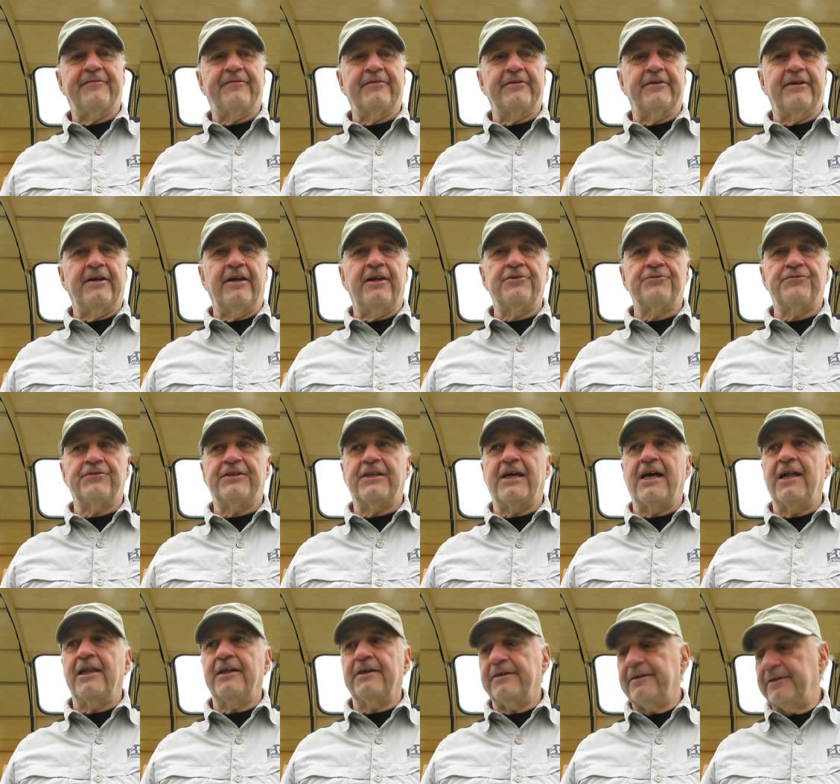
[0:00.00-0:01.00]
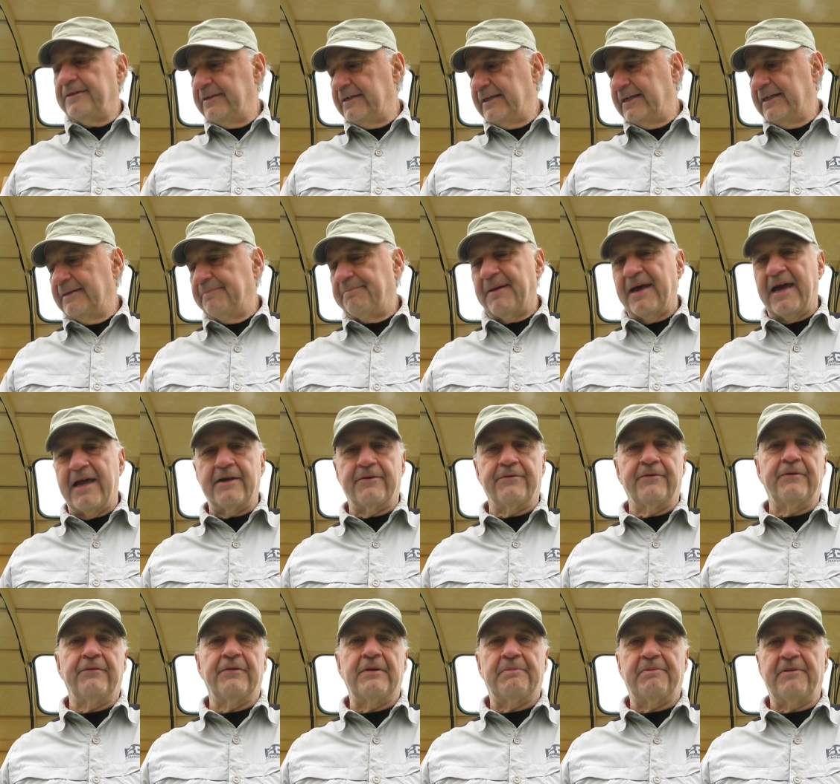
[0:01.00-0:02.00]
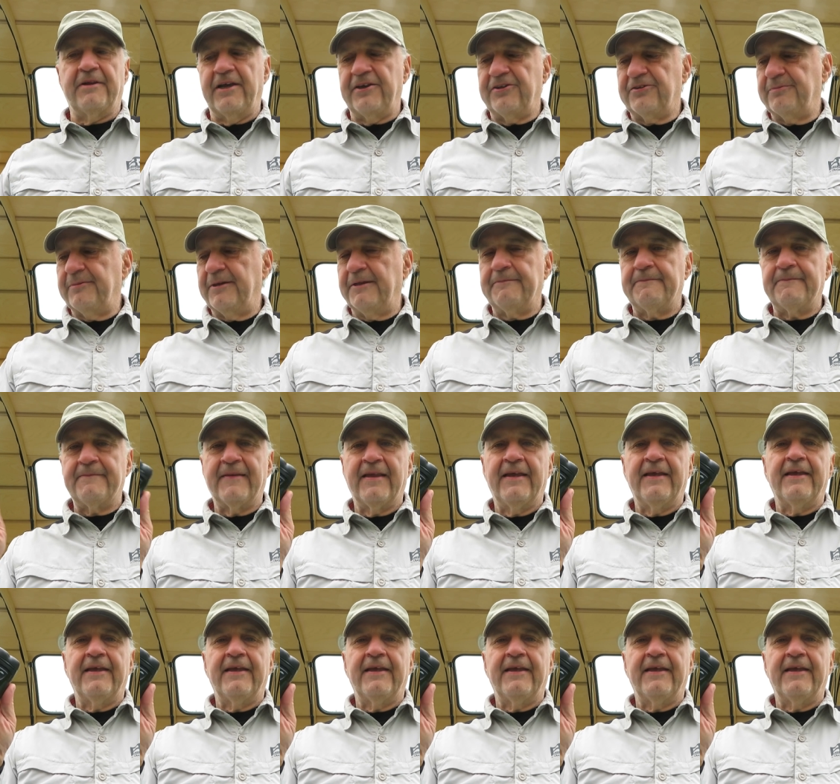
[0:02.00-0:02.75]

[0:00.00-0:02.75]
for a $100 uh, battery replacement.